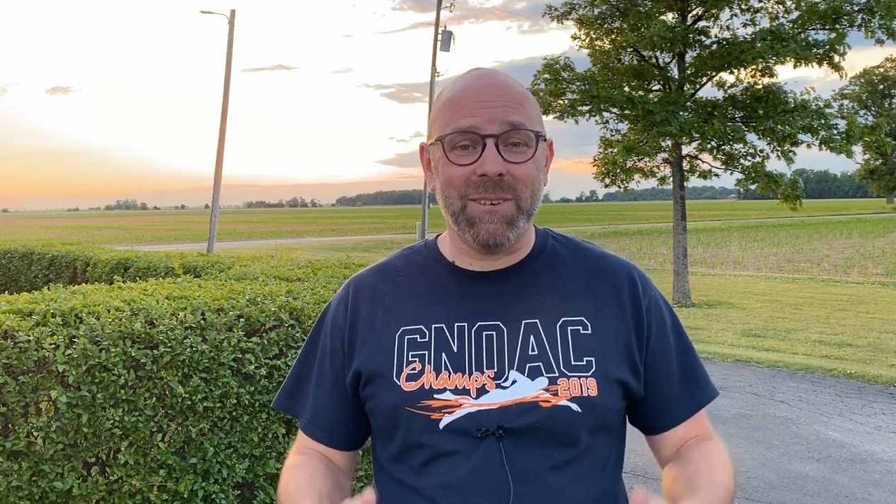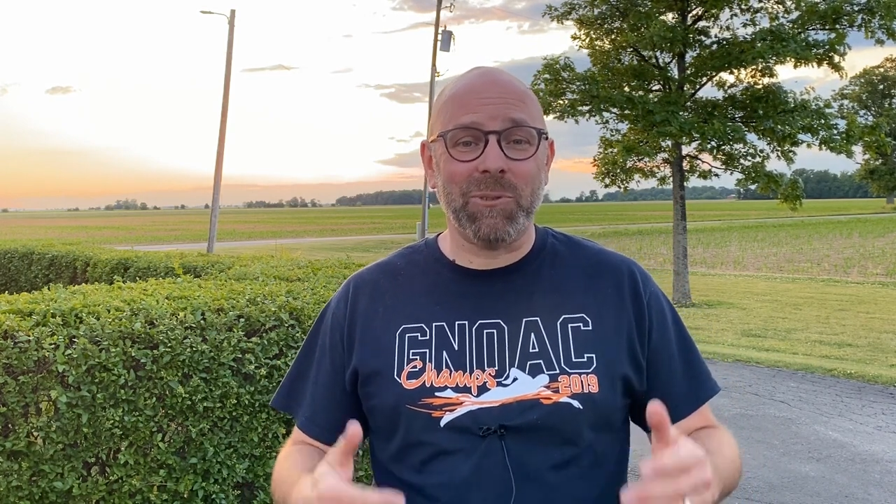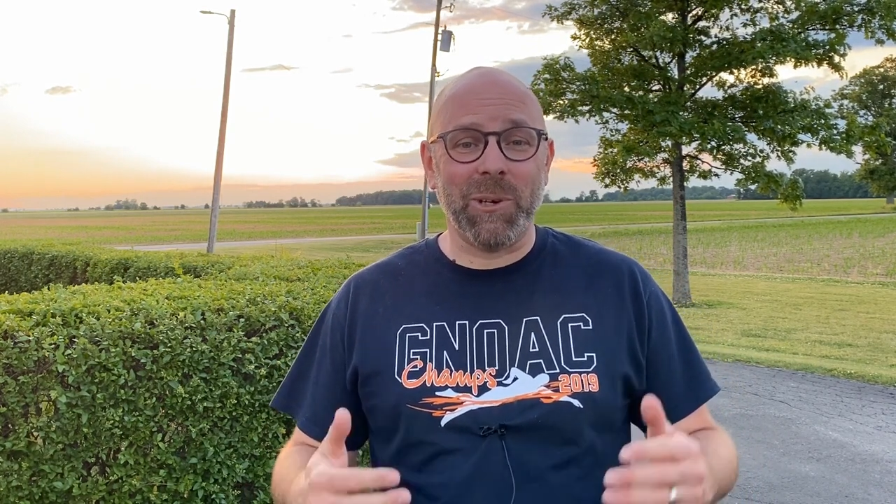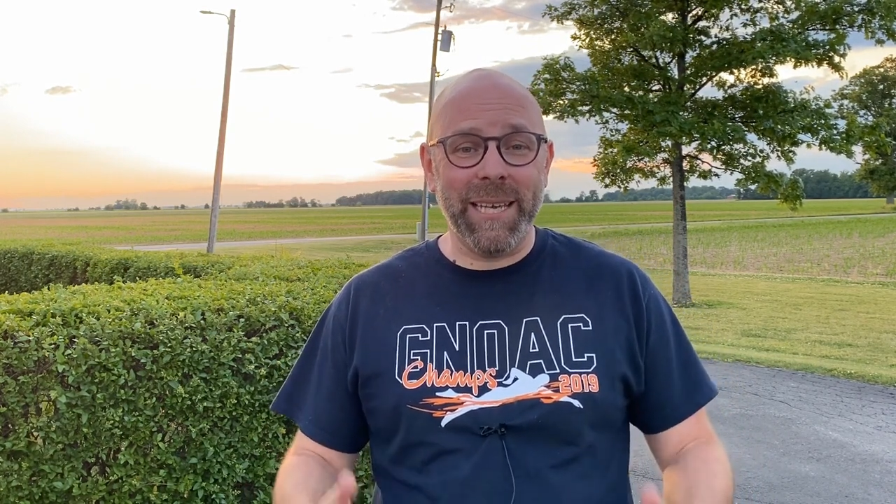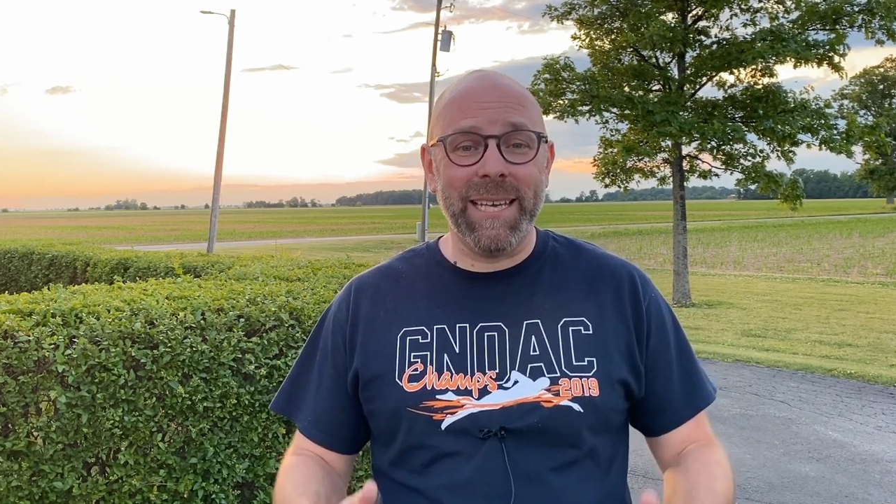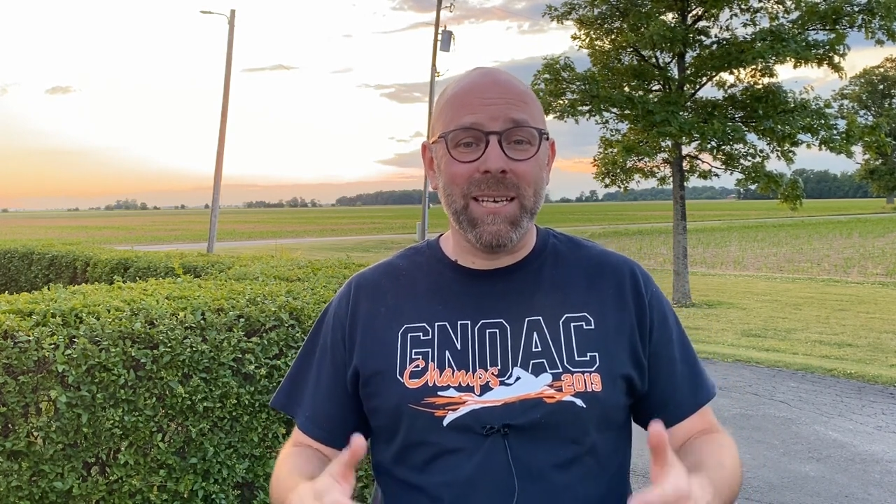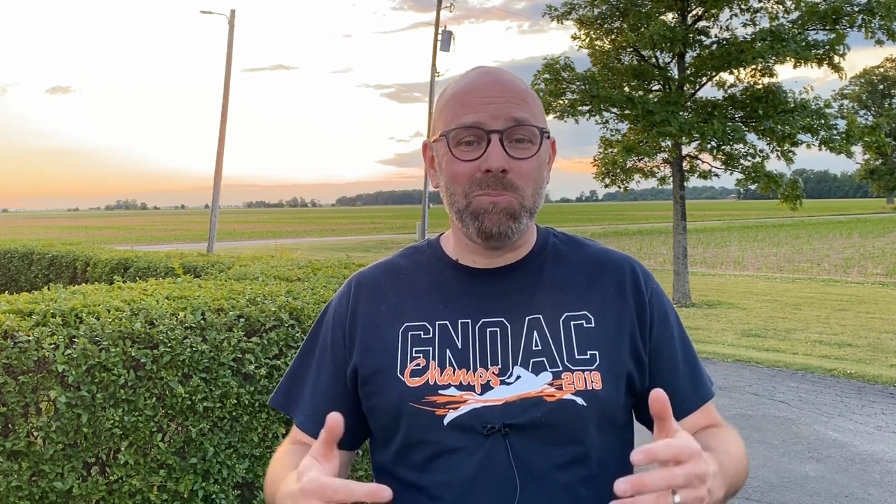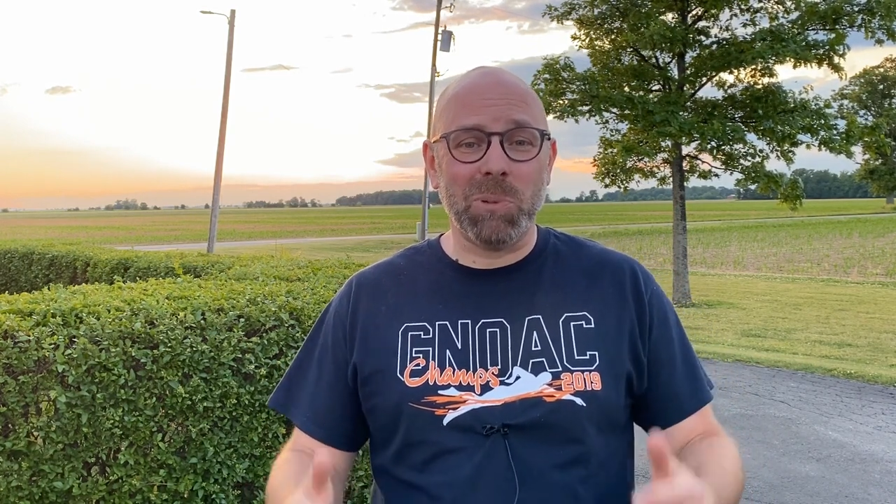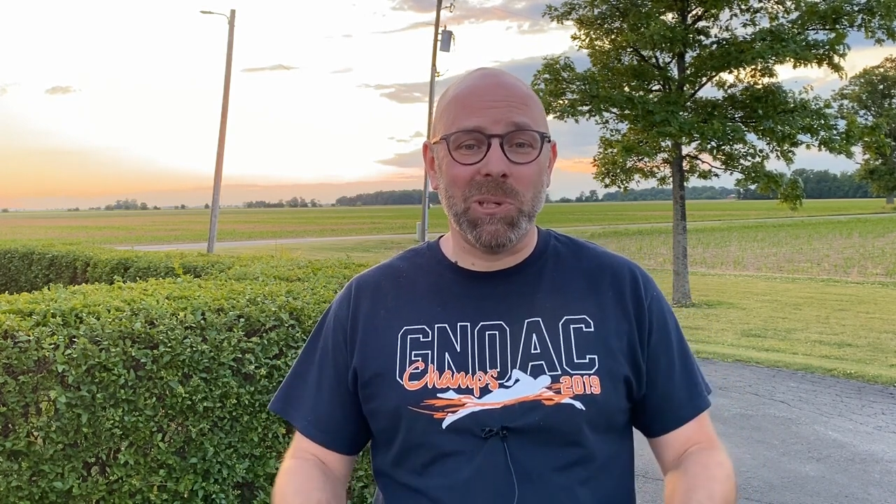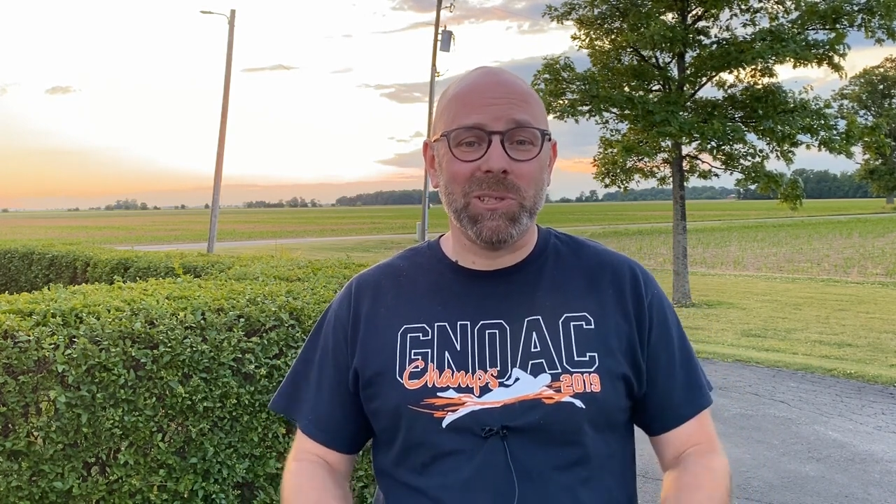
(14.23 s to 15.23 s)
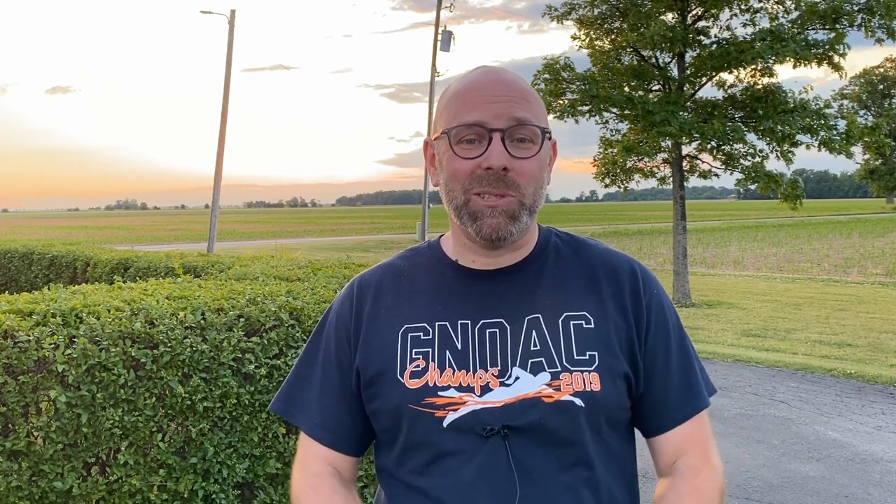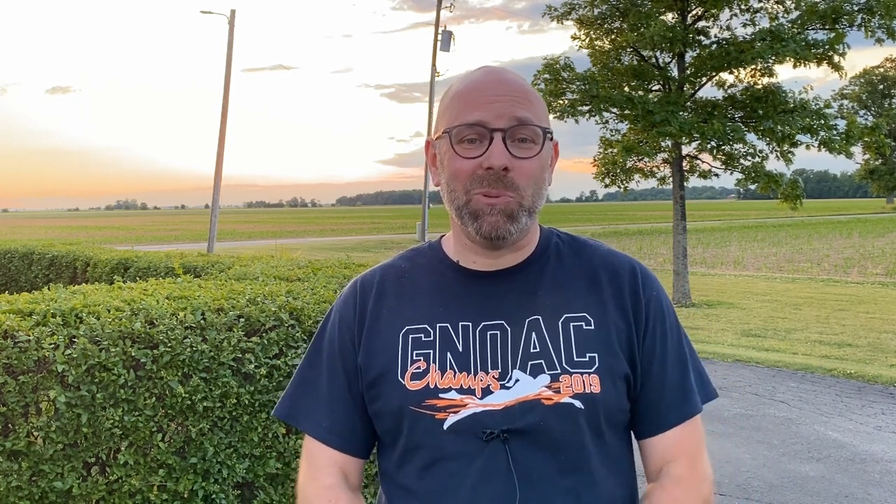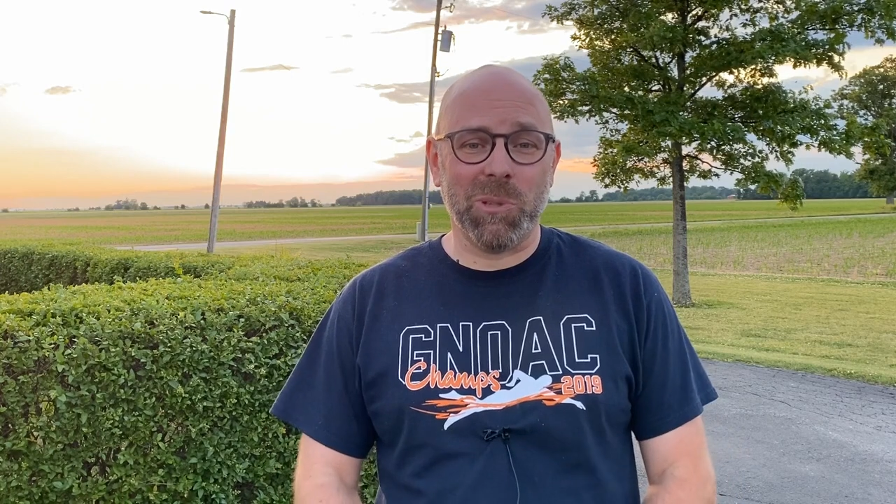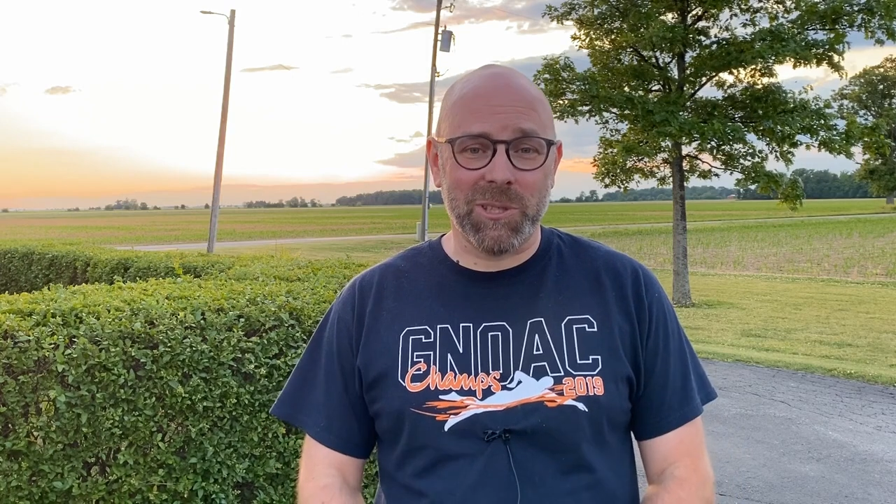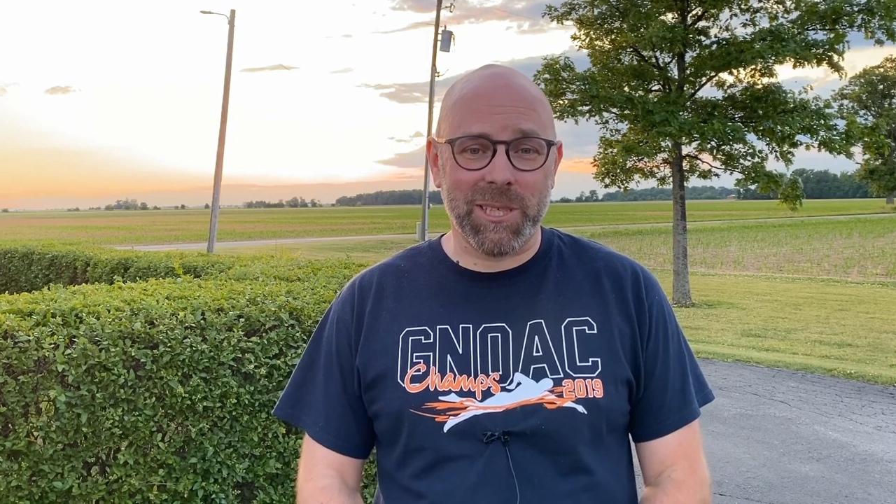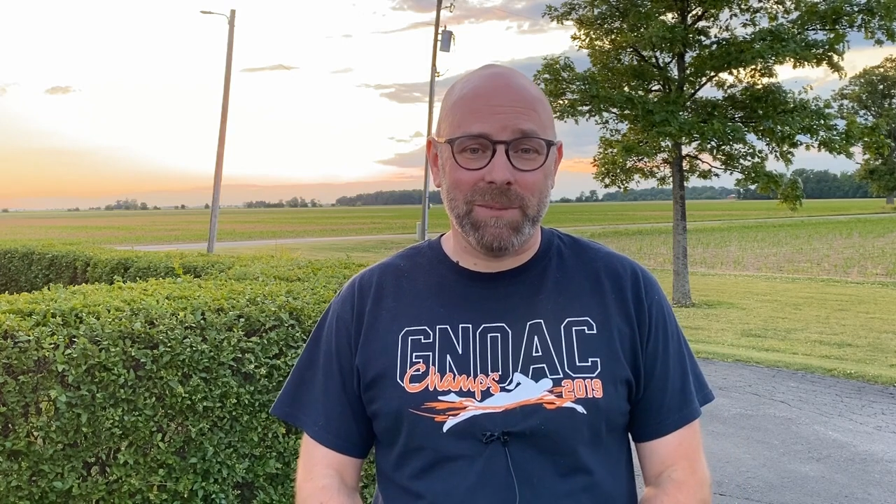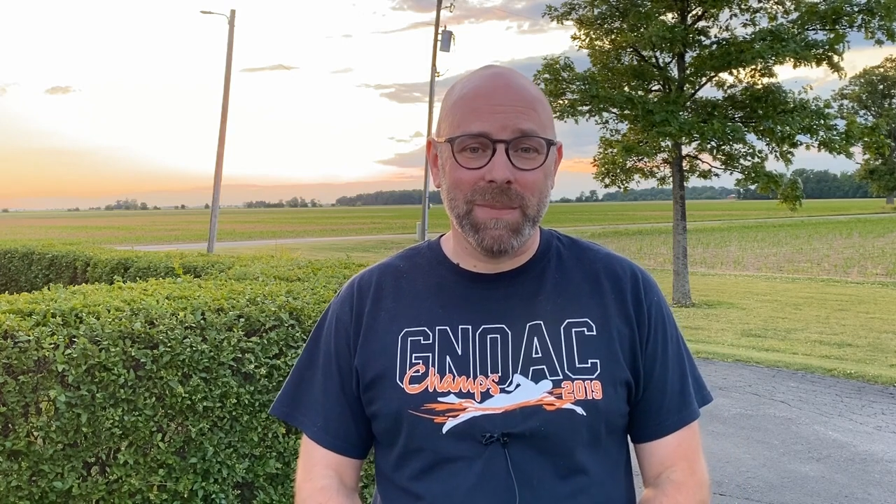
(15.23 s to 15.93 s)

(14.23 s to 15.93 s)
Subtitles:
for in-person worship.